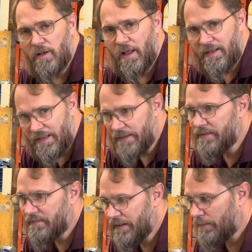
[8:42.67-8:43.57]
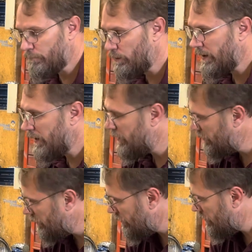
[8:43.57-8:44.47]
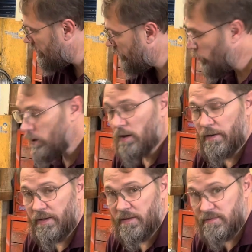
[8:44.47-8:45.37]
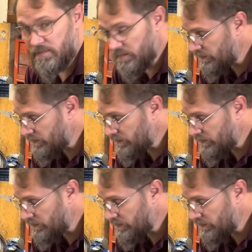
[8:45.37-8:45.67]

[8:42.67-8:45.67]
and I needed to take a break from working on these.